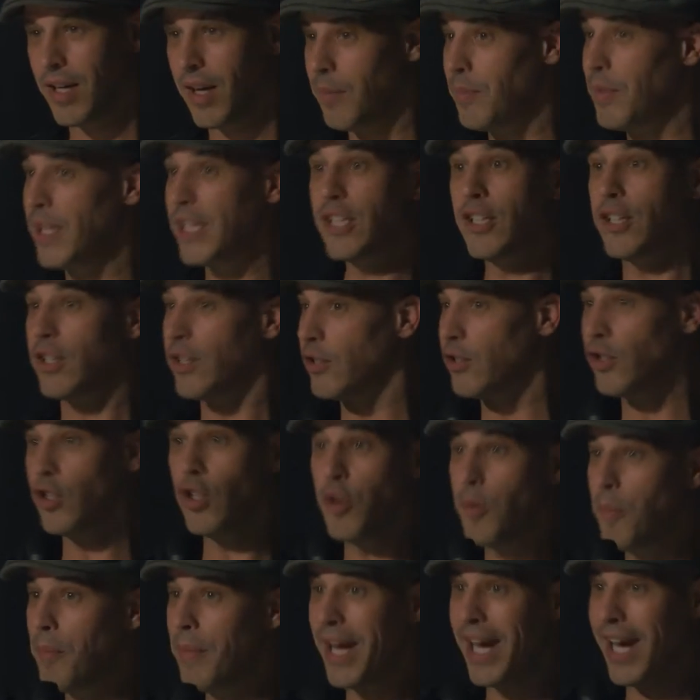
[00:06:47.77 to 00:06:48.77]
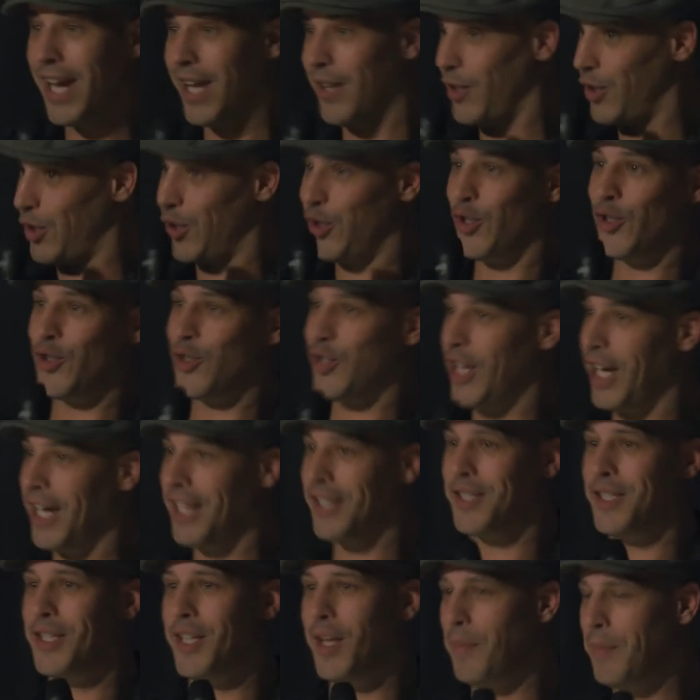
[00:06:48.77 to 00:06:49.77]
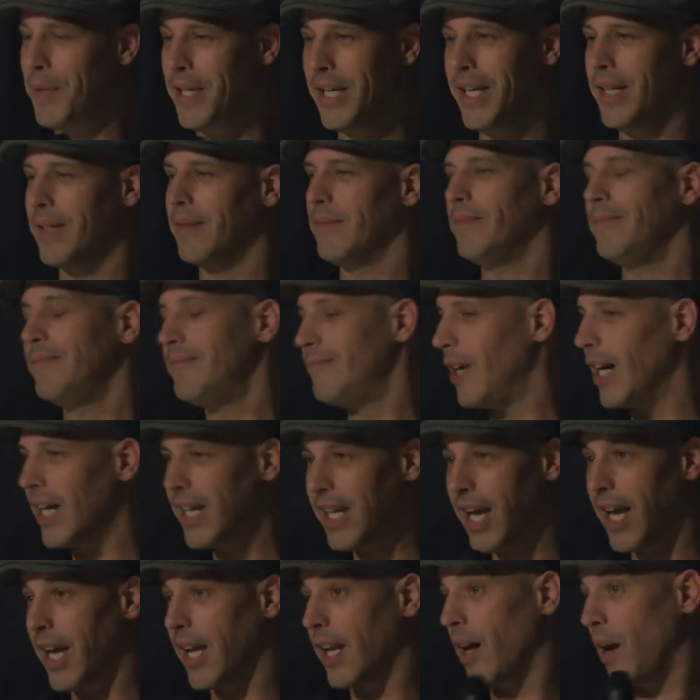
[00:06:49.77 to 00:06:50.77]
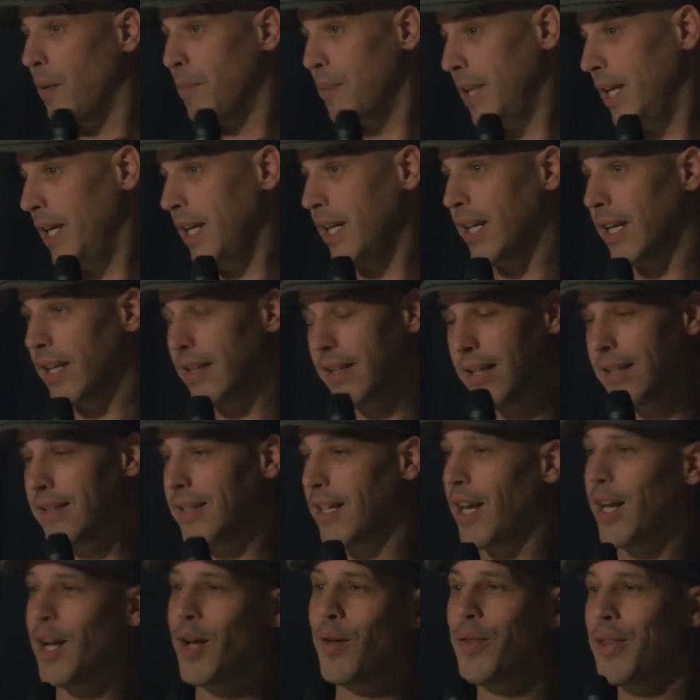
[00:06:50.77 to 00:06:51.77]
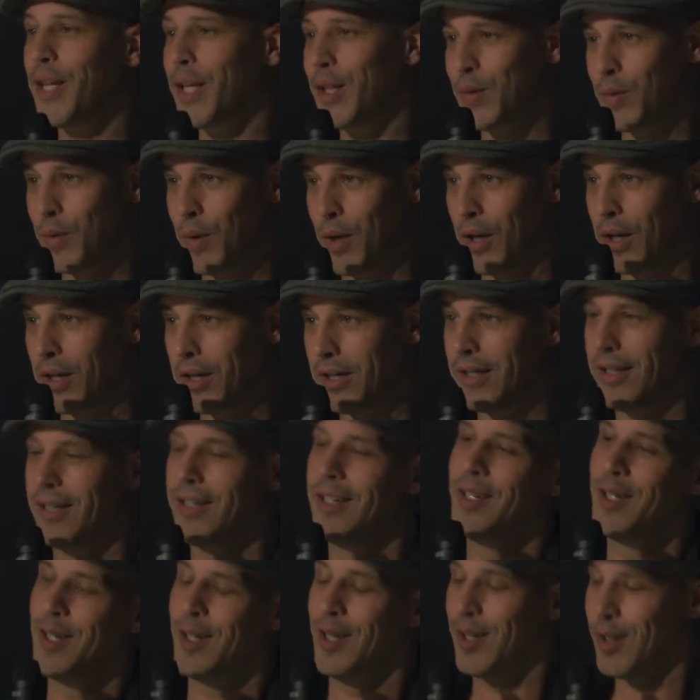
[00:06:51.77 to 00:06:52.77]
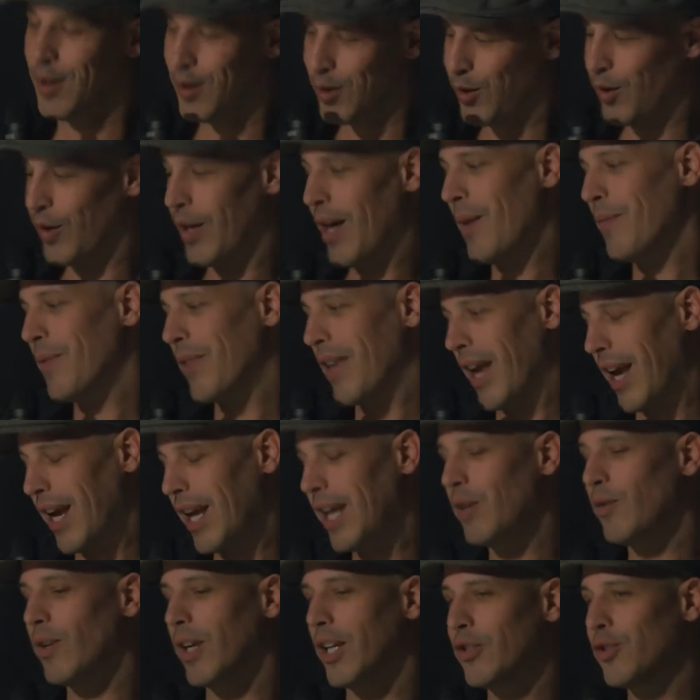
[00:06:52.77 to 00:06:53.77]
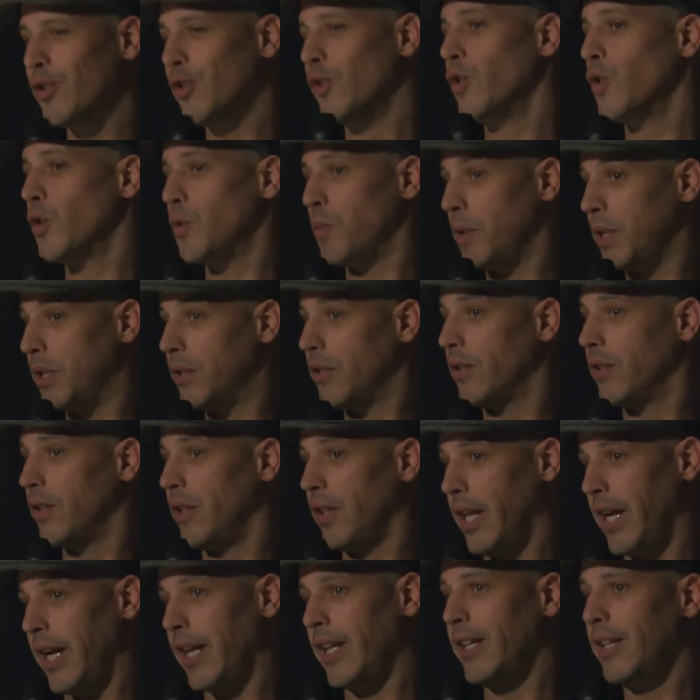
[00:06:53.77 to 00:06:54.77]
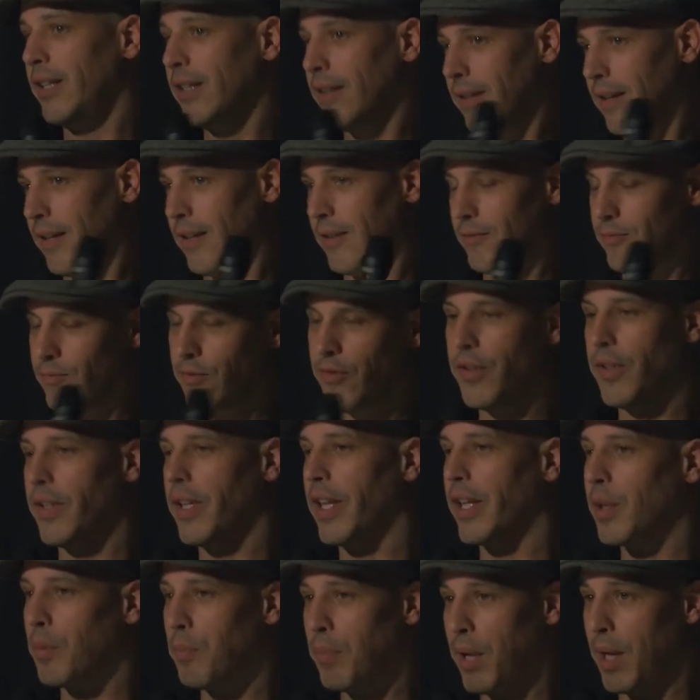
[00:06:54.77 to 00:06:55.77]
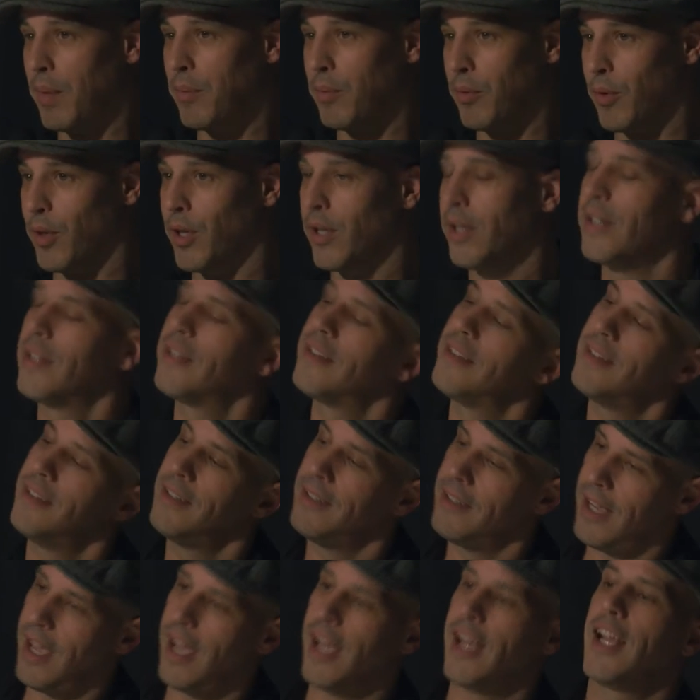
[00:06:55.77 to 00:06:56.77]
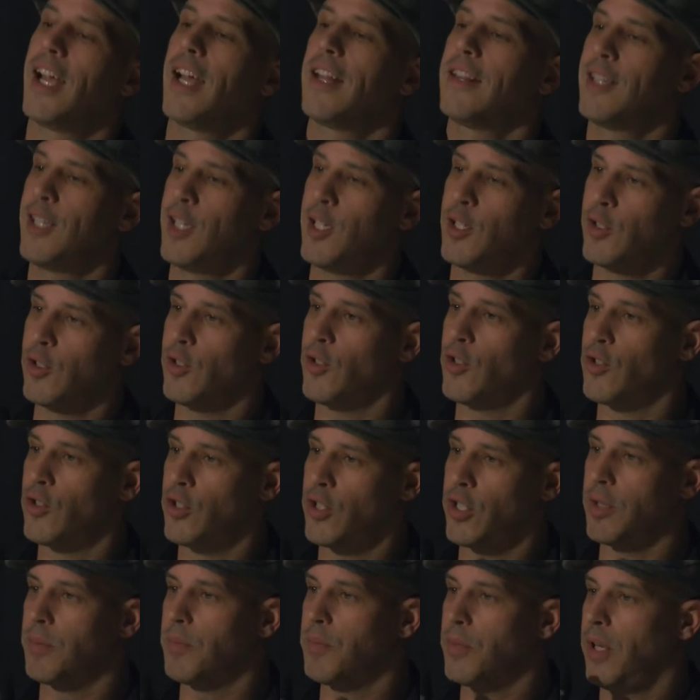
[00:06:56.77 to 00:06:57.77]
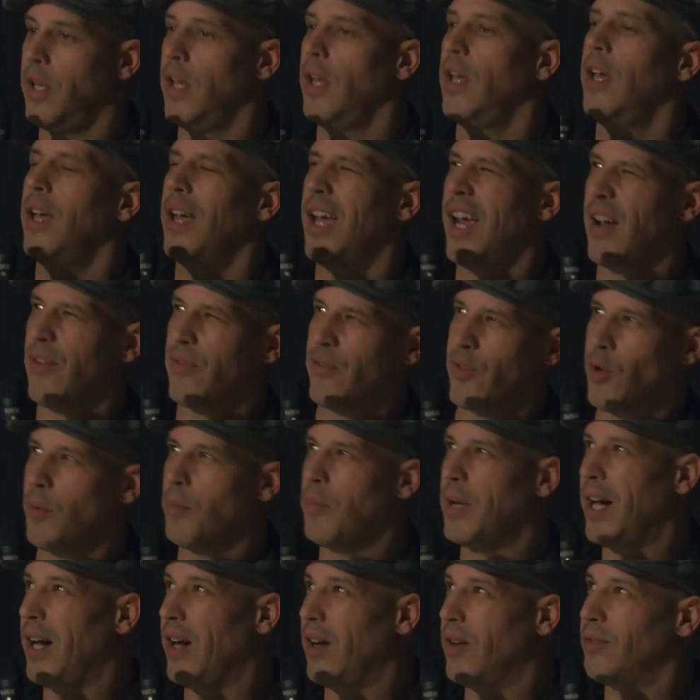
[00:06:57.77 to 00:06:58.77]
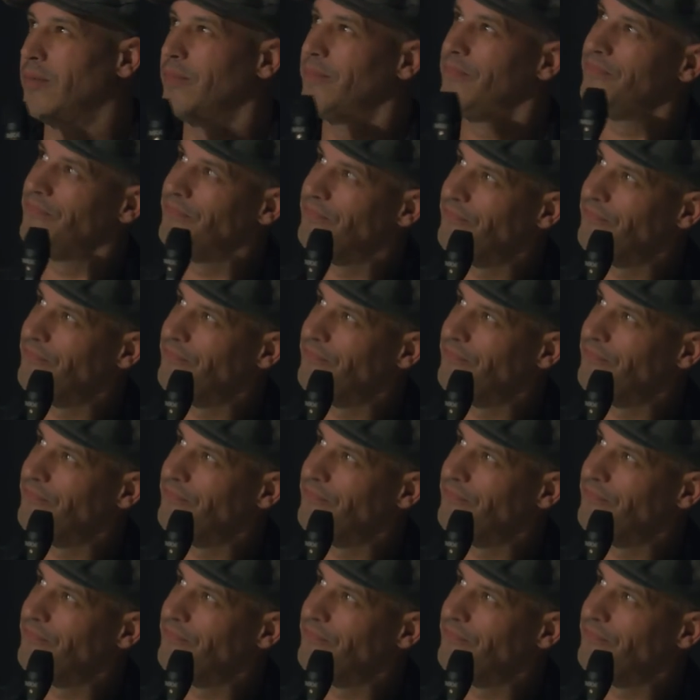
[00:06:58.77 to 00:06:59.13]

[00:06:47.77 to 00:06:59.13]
I'm like, you're the man. This is your station. Let me in. Again, I'm an idiot. That's not how things work. So that day, he introduced me to the lady and filled out the paperwork. I got the internship. After about